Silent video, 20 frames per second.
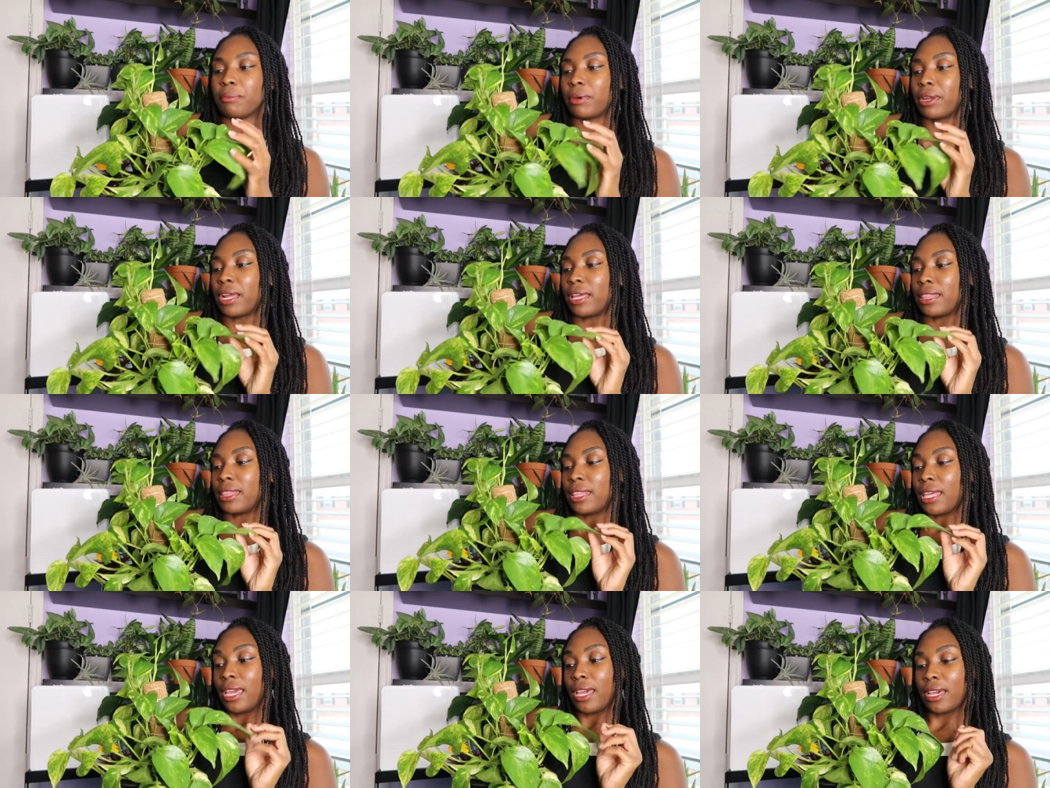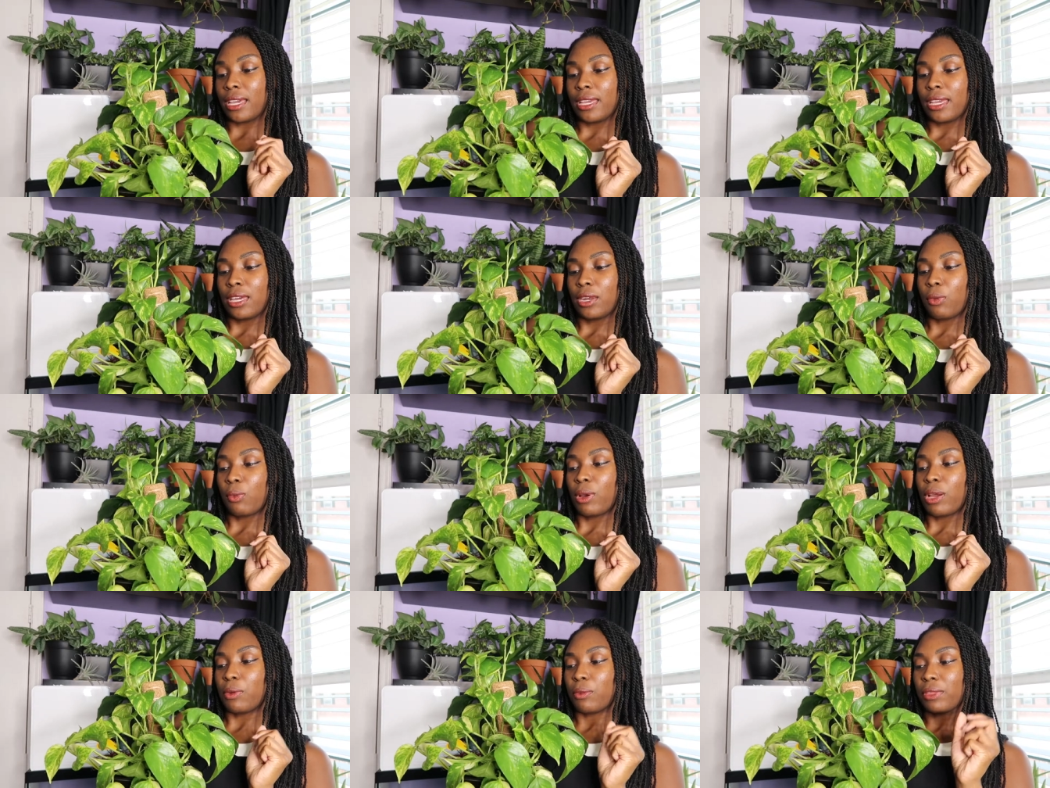but I think I can get
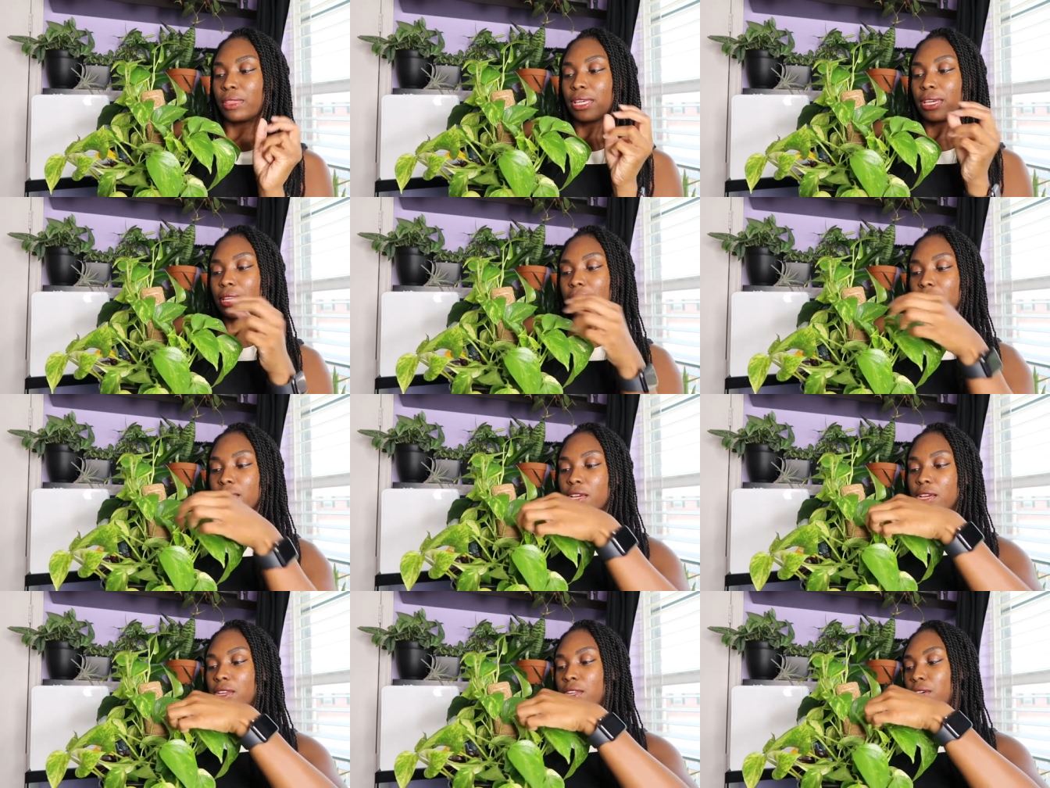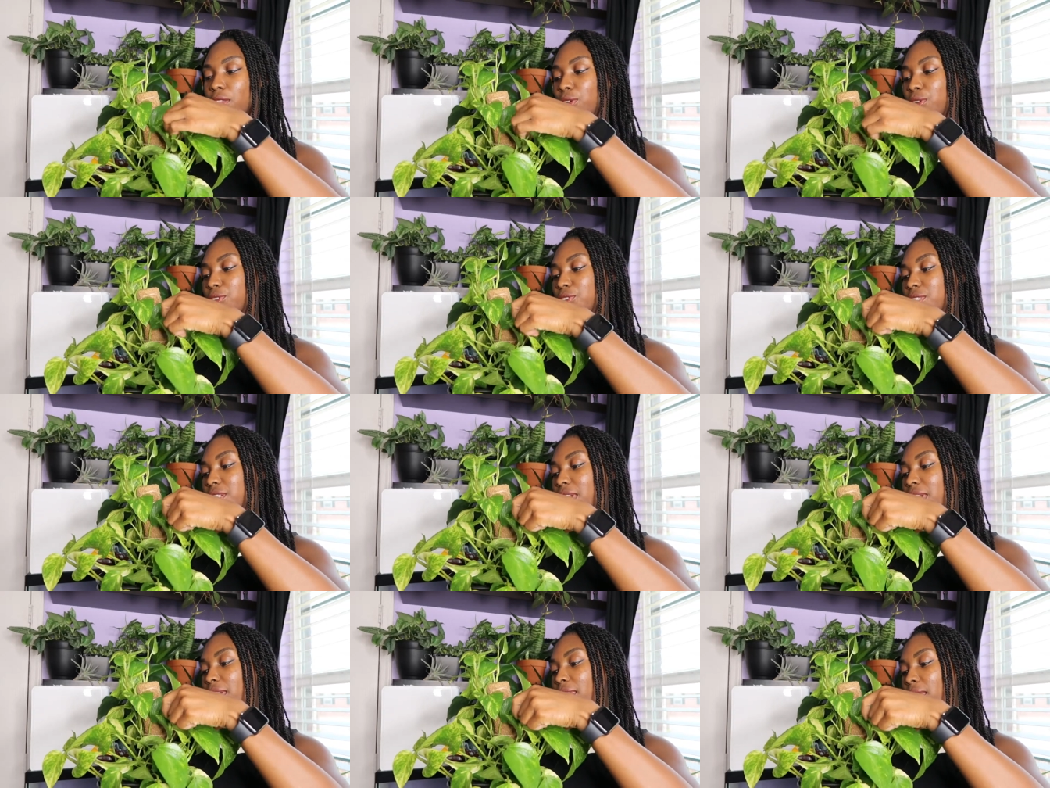away with like another
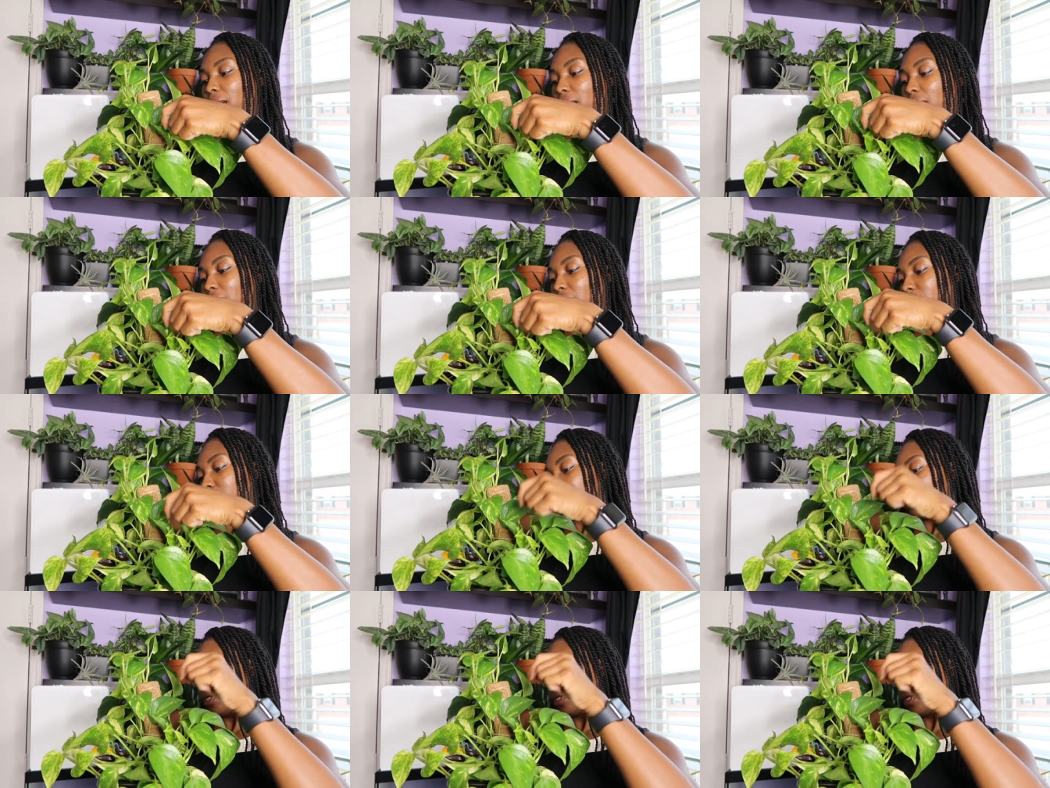day and a half.